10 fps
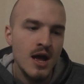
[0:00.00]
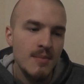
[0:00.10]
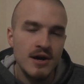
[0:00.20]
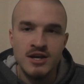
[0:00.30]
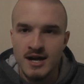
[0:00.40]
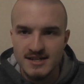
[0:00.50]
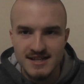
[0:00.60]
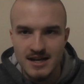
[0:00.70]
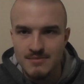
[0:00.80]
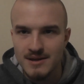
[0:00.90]
But a
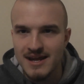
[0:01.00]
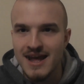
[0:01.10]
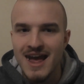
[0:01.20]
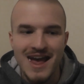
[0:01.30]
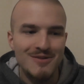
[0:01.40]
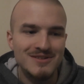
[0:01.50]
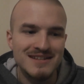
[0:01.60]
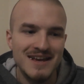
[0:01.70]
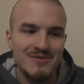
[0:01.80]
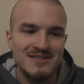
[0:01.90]
92nd minute, it
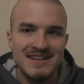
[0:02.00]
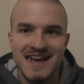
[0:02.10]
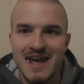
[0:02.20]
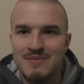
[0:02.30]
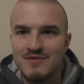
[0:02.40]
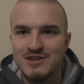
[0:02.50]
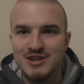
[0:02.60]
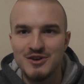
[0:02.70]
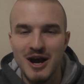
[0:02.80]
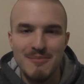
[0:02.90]
was a game of the
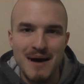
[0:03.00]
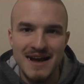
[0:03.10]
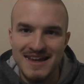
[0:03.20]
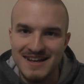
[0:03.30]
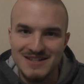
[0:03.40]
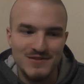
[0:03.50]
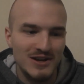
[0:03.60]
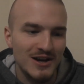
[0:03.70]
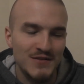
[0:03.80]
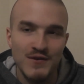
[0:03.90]
2 comeback kings for
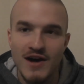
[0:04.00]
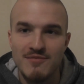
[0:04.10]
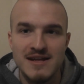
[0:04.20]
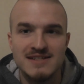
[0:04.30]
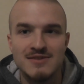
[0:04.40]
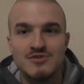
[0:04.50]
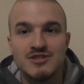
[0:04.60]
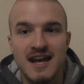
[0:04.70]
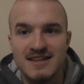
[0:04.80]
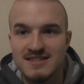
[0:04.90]
the last 5 minutes. It was
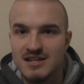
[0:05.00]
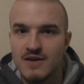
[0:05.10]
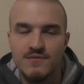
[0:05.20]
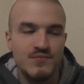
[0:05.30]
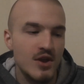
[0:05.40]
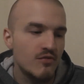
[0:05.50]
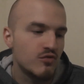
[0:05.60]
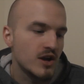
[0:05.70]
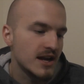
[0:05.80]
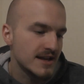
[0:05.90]
tense stuff, a
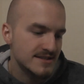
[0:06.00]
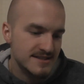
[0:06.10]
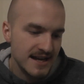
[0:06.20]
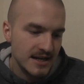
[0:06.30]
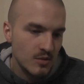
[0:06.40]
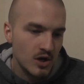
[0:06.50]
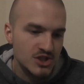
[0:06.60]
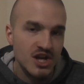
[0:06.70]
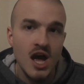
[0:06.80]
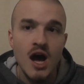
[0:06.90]
really entertaining
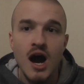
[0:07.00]
watch.